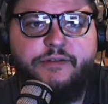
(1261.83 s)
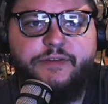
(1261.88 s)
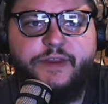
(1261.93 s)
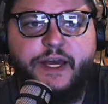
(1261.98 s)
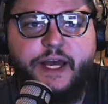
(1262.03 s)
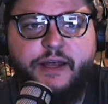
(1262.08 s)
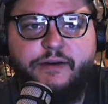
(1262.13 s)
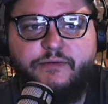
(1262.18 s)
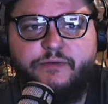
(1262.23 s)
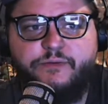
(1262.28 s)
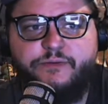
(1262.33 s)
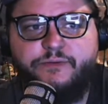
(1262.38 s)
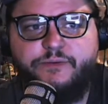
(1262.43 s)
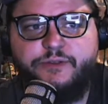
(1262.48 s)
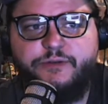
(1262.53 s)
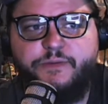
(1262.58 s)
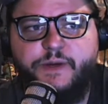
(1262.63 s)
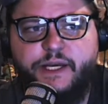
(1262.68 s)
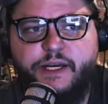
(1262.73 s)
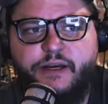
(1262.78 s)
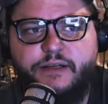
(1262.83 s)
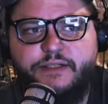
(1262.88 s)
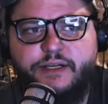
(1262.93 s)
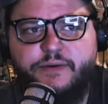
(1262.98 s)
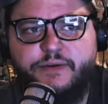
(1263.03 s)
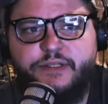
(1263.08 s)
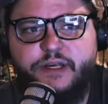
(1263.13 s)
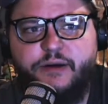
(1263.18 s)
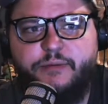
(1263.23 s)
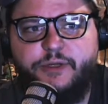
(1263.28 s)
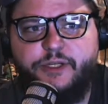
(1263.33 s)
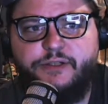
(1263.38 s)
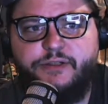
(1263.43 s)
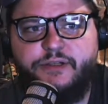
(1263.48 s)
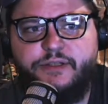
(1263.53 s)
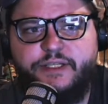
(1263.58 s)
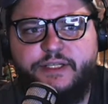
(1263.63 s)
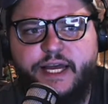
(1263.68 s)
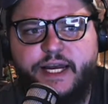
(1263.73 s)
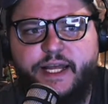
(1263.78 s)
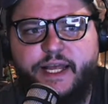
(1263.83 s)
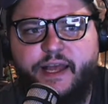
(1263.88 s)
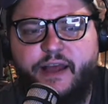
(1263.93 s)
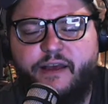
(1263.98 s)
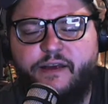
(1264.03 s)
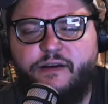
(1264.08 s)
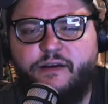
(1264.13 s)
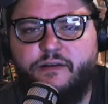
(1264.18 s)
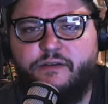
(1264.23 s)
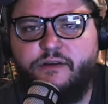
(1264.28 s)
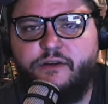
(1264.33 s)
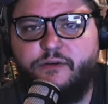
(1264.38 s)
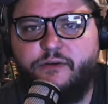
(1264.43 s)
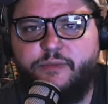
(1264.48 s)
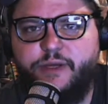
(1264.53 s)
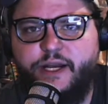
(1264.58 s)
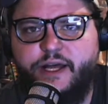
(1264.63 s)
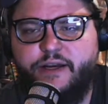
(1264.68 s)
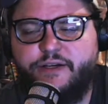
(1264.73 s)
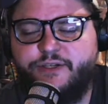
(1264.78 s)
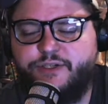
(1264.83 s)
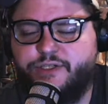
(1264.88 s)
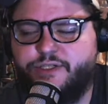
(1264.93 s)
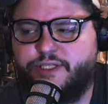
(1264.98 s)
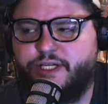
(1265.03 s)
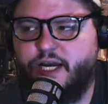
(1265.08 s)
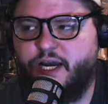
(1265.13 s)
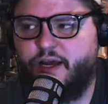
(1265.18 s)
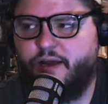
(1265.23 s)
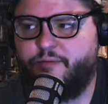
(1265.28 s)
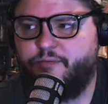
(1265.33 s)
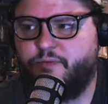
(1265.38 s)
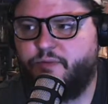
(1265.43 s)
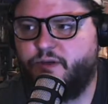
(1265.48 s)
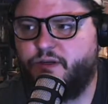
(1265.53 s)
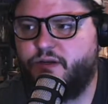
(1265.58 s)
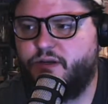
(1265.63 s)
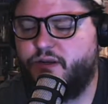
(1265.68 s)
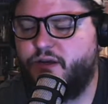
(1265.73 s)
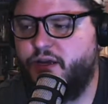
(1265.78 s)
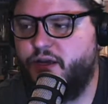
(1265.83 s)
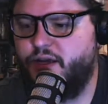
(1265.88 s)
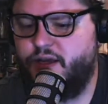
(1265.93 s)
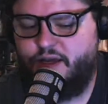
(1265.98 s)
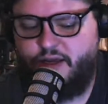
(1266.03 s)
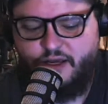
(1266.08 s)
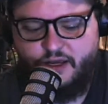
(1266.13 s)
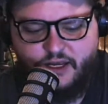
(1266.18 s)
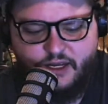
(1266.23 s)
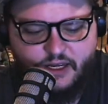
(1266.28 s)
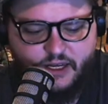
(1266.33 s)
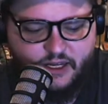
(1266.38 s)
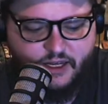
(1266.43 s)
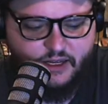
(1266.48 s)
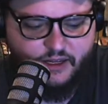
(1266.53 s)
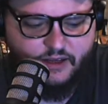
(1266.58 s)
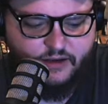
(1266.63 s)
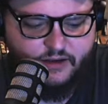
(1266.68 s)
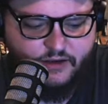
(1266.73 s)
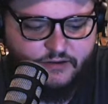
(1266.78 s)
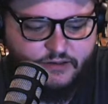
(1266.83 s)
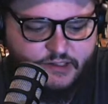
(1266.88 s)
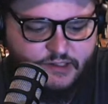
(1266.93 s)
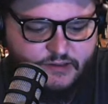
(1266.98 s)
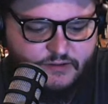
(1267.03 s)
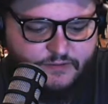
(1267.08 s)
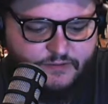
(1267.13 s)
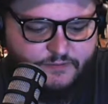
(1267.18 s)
of that was because I was able to dedicate a little bit extra time and